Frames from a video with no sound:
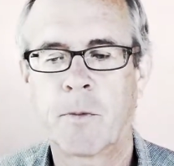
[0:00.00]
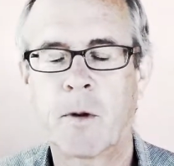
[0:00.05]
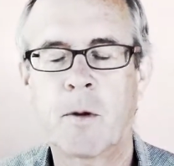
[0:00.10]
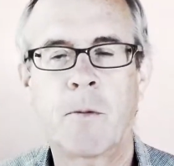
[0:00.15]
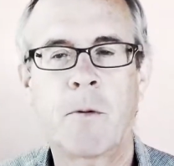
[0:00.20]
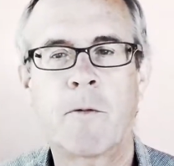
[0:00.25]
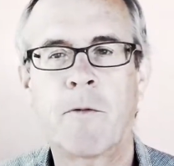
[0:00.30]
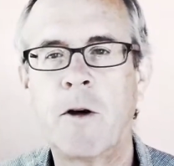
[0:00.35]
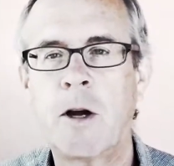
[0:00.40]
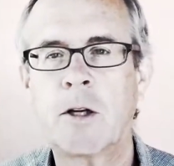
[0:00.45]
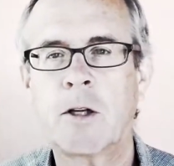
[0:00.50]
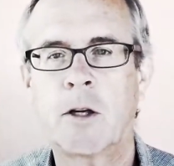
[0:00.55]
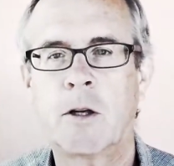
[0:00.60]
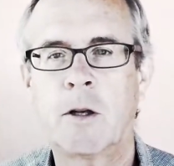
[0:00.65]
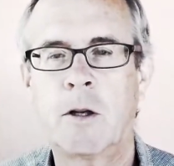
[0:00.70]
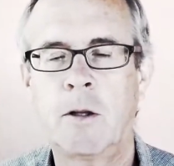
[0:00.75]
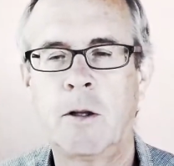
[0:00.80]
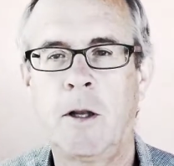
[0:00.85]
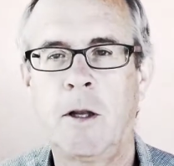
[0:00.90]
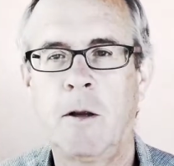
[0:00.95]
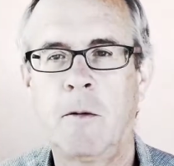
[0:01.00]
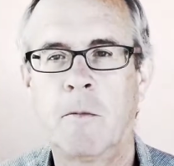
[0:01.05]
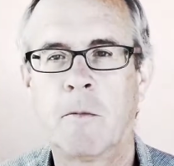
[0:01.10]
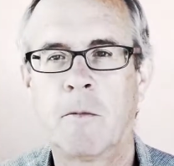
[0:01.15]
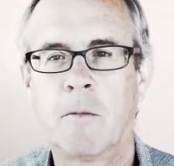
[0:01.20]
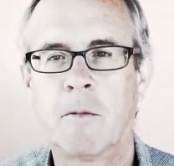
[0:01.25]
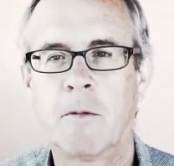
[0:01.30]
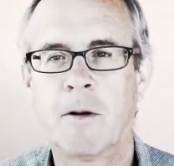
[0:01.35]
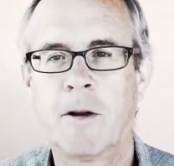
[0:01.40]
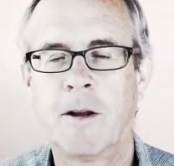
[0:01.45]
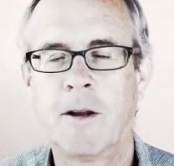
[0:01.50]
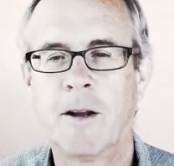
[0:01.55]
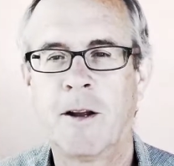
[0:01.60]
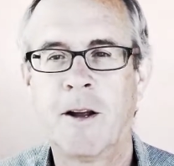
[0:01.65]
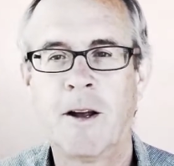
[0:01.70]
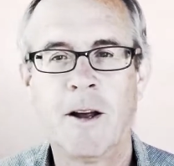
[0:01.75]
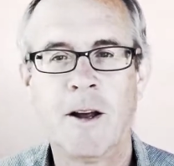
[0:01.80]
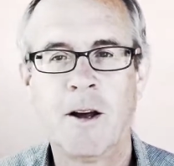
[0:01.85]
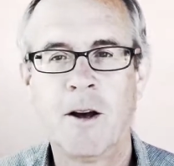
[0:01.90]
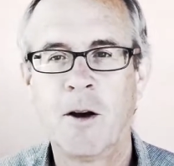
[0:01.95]
to the professional team.
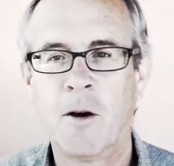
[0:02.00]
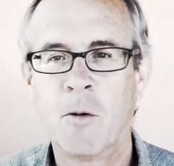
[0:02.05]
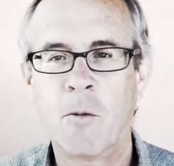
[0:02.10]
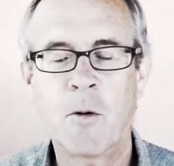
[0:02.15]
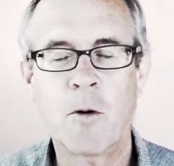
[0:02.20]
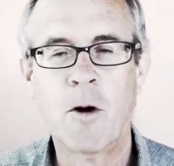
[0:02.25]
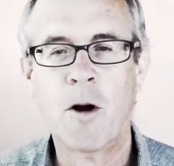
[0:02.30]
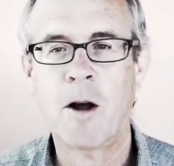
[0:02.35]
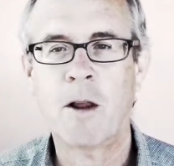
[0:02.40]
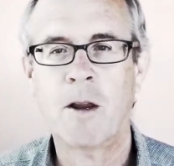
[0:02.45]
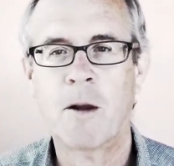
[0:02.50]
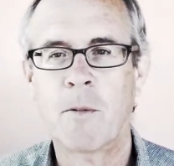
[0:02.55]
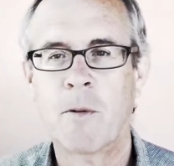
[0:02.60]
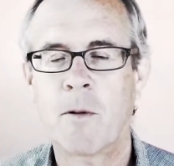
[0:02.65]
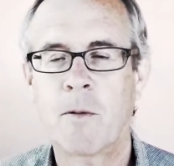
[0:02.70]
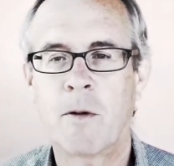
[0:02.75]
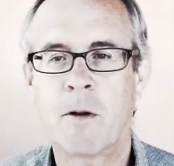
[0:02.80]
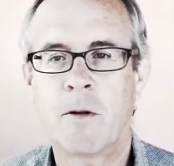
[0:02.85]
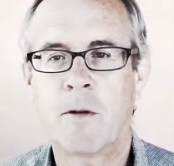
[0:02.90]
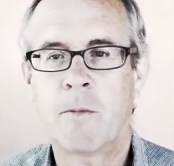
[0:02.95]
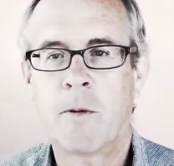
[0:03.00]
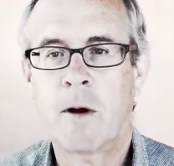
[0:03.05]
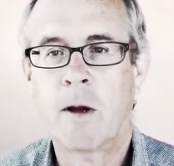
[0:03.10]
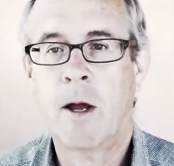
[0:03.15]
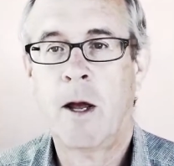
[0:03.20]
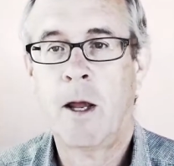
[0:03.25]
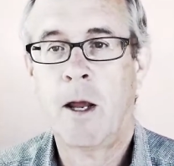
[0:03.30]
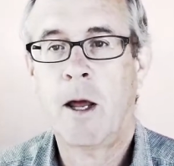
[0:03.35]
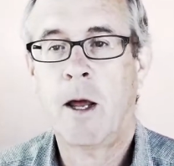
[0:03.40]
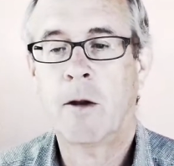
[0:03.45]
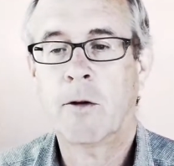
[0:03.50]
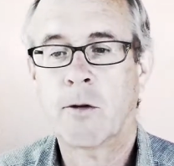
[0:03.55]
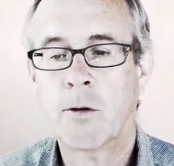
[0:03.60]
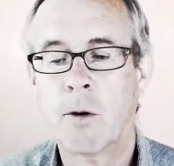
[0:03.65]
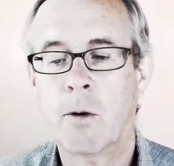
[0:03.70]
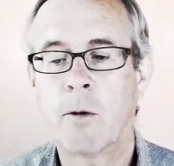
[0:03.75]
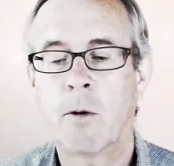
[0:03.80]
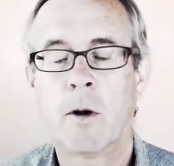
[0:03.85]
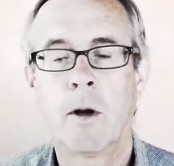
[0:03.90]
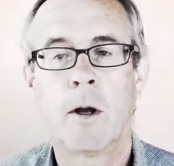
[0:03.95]
We're on and
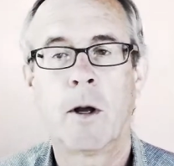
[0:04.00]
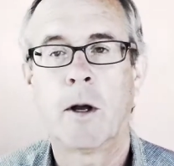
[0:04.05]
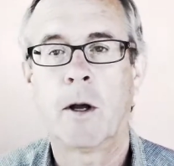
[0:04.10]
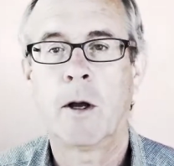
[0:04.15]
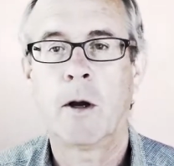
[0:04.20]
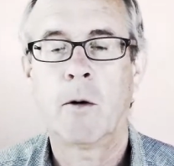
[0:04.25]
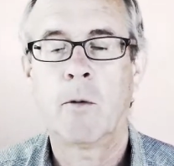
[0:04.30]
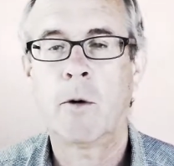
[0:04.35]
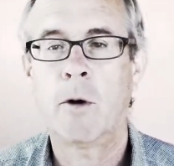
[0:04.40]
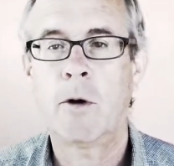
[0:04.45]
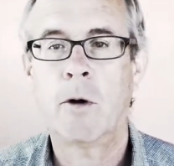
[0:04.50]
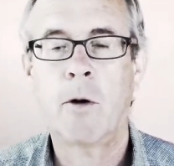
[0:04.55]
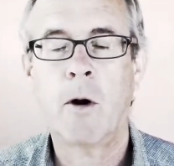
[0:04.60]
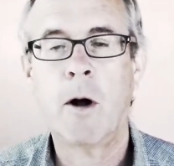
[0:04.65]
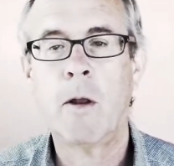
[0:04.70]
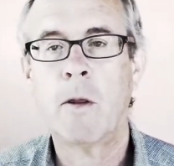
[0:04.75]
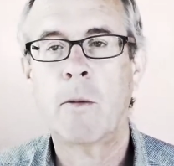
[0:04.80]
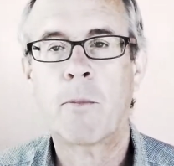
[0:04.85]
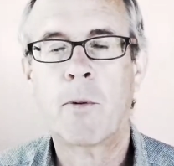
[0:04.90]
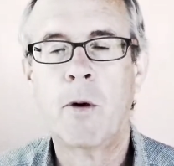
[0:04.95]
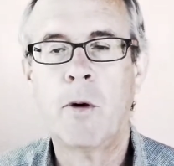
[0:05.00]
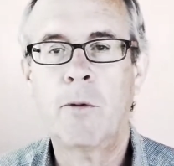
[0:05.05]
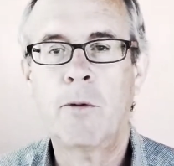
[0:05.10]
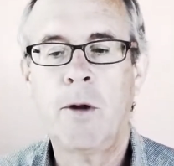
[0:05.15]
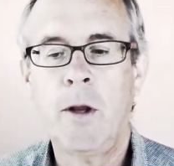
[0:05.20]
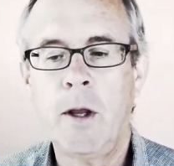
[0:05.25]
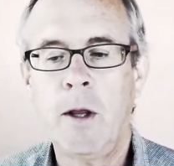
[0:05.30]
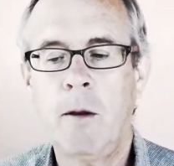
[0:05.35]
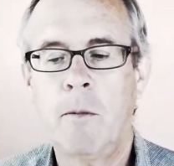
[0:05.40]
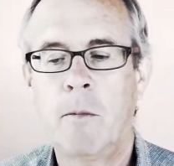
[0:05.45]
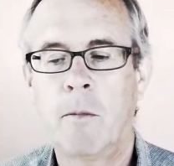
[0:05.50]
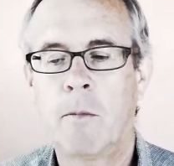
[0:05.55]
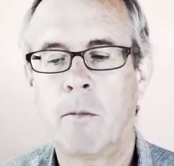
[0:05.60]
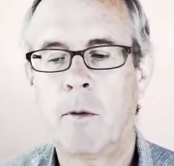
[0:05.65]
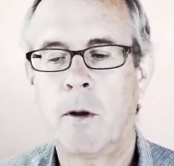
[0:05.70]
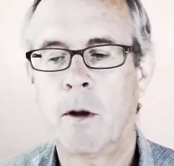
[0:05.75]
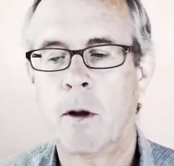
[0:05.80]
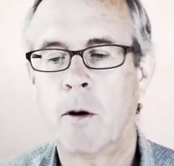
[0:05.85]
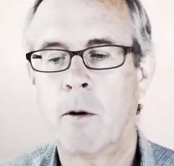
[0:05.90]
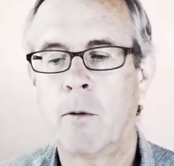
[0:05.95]
so when you're on the pro team,
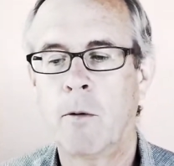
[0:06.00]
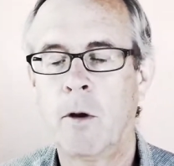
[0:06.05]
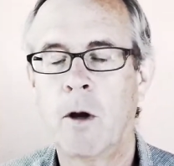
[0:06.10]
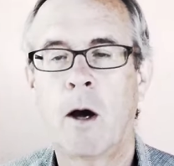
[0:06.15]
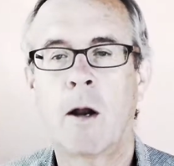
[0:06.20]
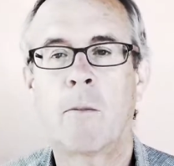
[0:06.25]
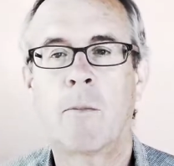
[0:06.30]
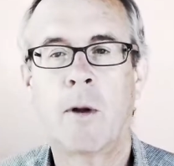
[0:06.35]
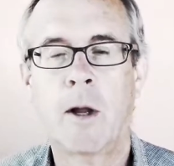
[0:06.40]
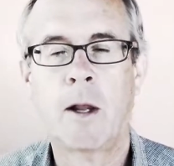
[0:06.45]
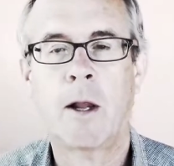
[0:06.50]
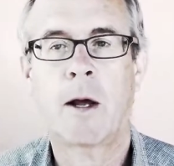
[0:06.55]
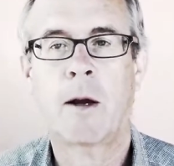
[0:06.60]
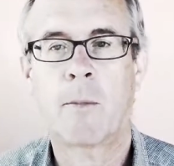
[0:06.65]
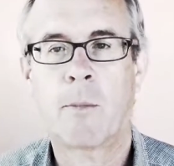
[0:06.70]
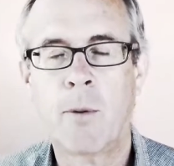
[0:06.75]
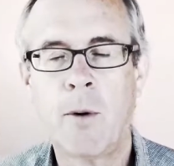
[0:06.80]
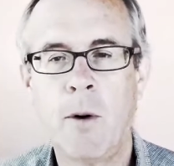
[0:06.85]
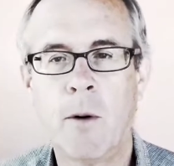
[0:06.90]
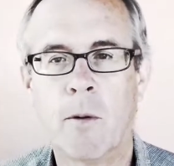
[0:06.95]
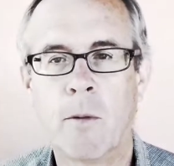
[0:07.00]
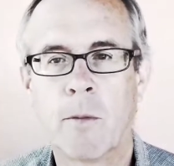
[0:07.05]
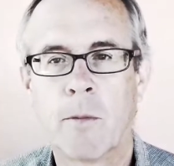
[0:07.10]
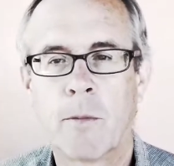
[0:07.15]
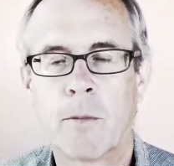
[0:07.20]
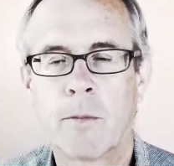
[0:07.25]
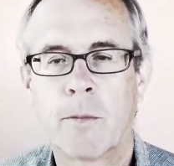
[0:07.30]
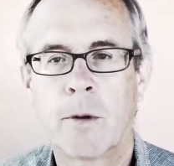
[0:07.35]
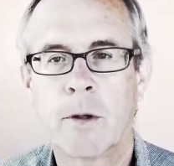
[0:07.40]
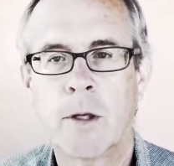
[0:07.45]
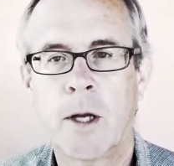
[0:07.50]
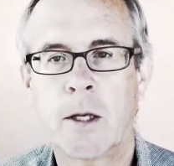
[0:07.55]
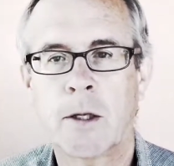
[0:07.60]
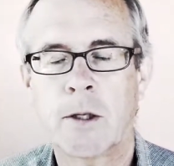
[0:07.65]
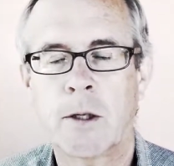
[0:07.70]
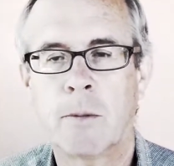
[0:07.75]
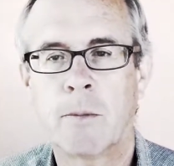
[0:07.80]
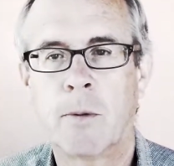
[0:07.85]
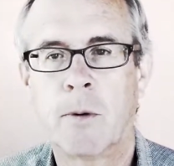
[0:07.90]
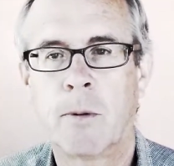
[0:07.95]
you know, you got to play like a pro. It's
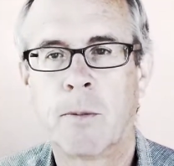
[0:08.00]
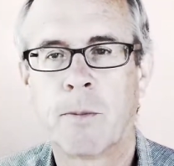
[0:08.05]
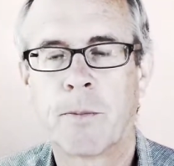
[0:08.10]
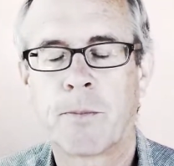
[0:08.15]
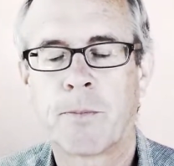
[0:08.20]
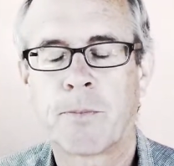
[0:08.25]
that simple.